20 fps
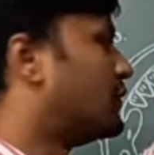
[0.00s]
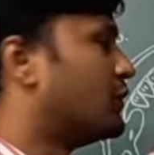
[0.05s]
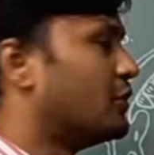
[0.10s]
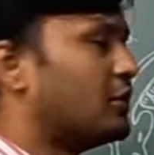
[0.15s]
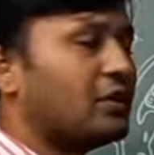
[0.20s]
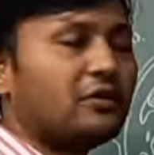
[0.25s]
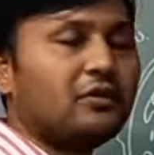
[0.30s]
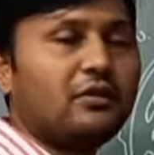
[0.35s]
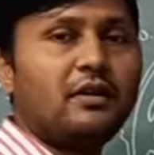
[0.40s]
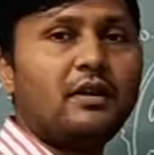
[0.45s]

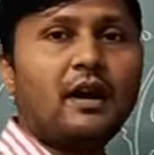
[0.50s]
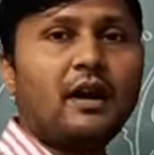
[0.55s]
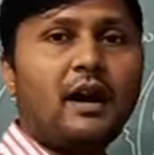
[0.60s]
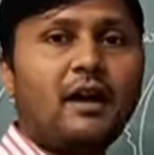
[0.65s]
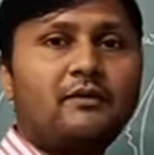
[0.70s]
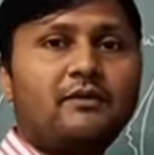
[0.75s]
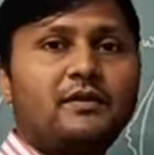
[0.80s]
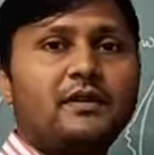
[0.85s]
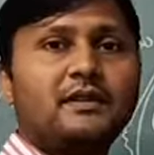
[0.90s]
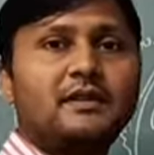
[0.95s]
cuticle
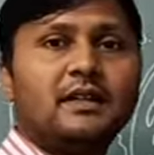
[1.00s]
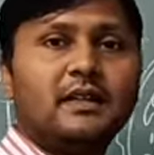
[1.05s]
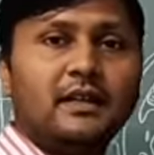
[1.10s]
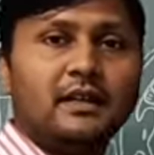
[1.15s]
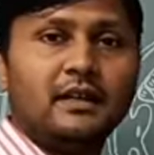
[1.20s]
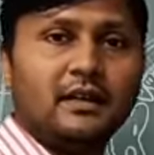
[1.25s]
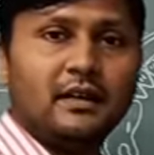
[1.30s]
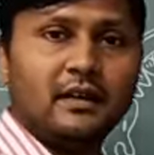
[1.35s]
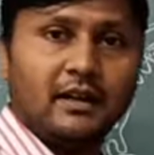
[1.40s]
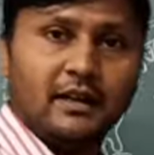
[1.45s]
after the
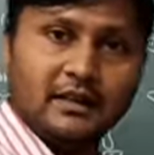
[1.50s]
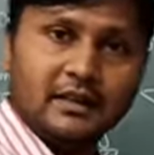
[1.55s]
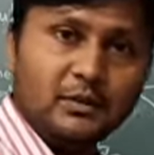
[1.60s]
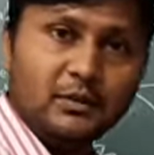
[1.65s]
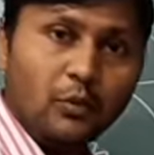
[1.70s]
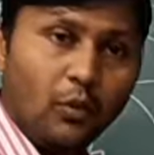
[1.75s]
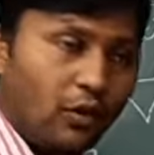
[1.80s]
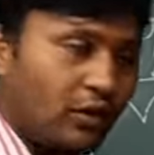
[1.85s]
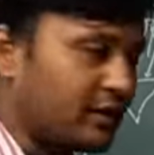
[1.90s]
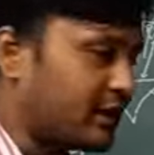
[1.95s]

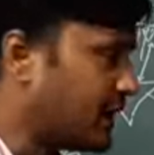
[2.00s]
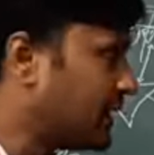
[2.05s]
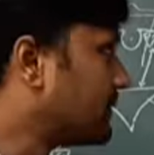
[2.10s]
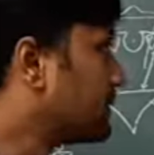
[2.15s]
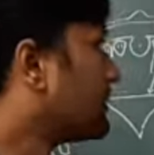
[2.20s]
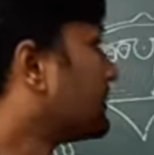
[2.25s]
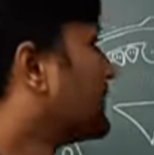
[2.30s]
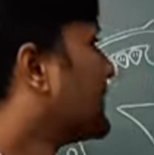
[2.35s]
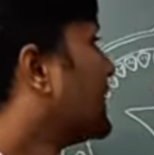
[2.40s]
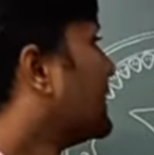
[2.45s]
molting.
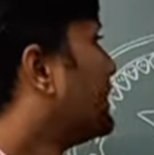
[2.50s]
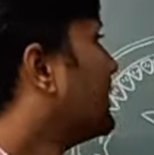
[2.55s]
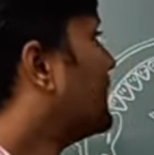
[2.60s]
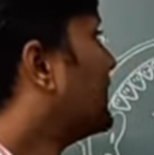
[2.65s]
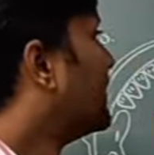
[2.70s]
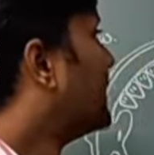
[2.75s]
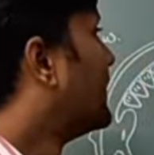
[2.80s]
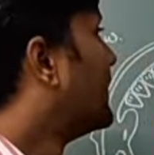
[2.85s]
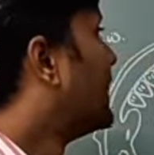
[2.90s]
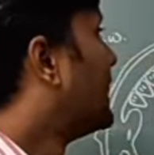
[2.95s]

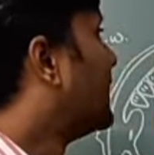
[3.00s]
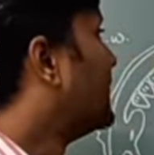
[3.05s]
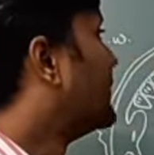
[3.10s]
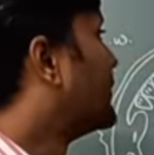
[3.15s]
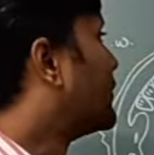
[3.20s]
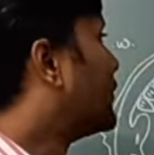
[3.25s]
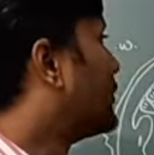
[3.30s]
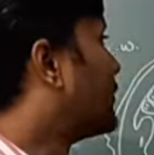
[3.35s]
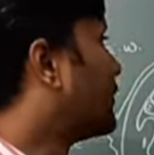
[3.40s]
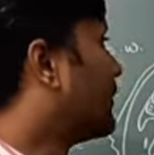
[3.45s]

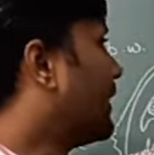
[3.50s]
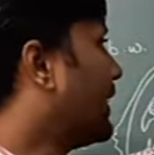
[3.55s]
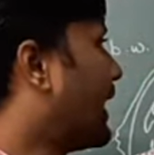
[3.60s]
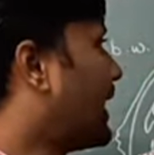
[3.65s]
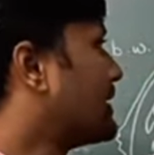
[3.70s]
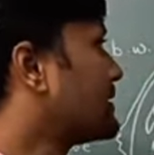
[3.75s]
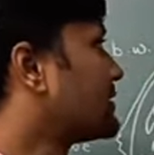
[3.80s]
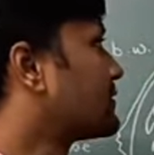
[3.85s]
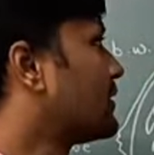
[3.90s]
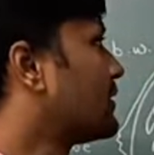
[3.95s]
The cuticle
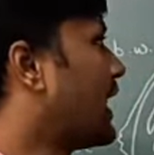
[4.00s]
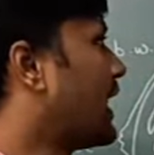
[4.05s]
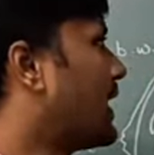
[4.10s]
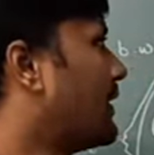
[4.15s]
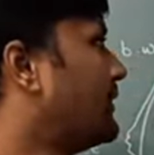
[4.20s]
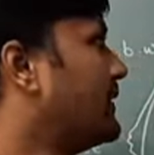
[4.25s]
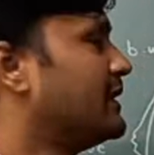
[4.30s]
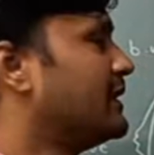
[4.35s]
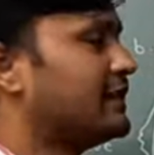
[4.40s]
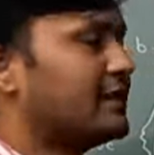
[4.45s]
also
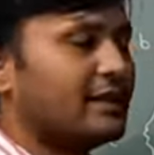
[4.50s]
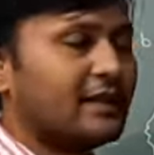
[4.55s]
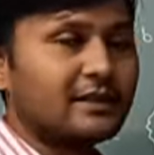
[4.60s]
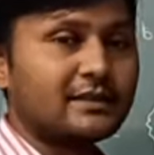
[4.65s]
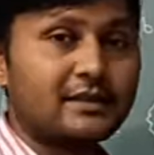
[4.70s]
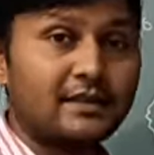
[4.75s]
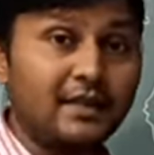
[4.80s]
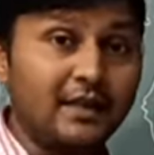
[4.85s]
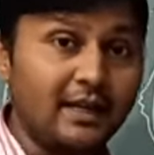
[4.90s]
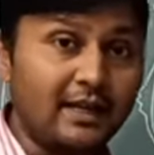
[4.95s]
having
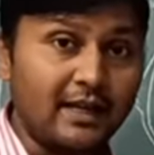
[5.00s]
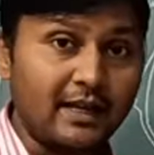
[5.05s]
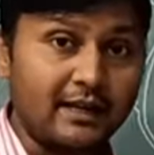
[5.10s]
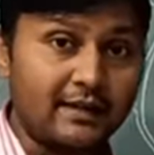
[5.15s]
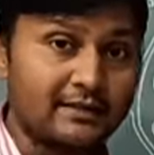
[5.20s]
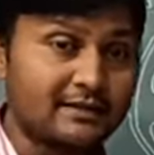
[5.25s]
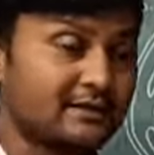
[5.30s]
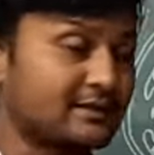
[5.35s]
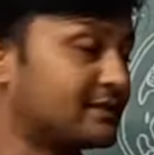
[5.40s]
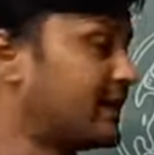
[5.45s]
3
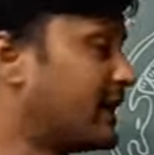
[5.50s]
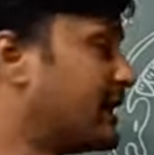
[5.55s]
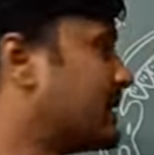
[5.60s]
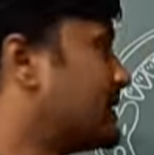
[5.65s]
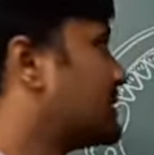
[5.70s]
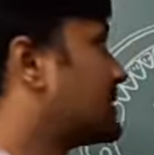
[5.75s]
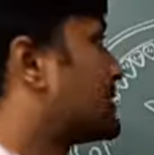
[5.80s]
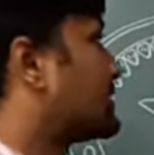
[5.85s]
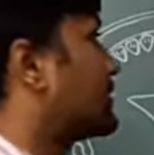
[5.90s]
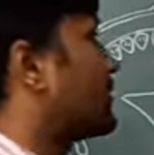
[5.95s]
layers, that
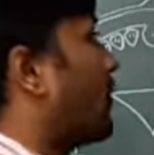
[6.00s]
is